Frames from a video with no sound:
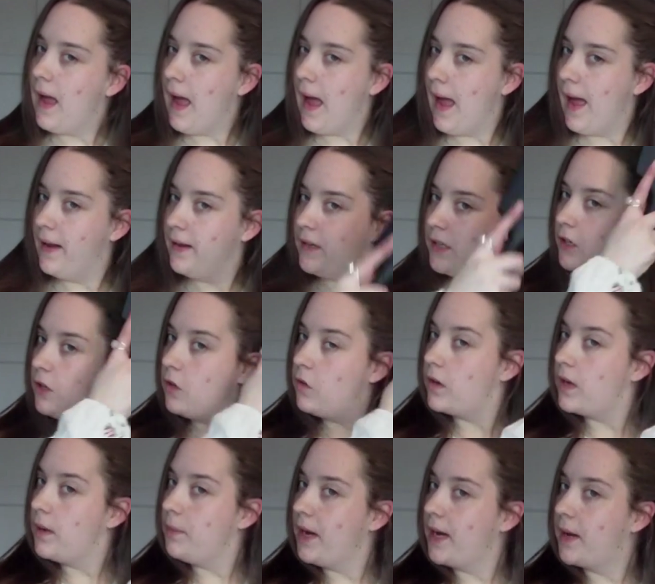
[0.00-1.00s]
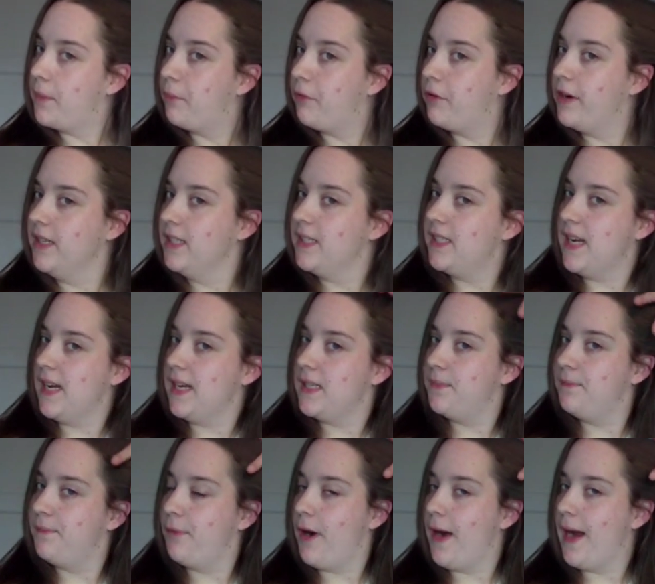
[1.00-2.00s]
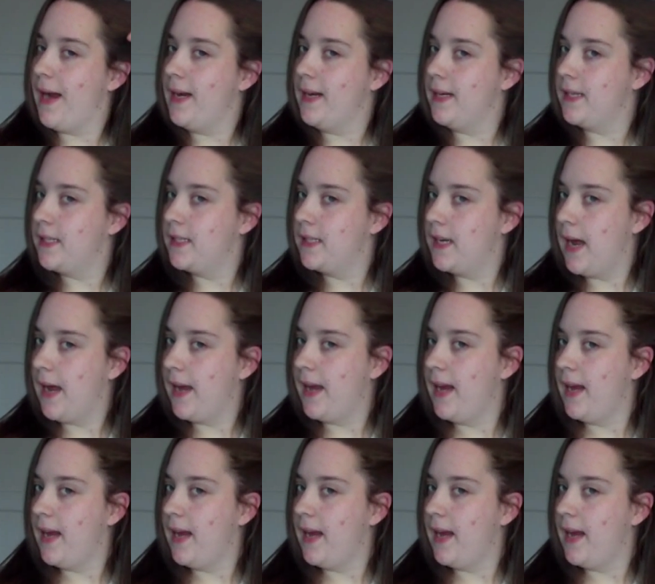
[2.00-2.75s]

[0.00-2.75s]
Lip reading: and you're going to make a princess braid, an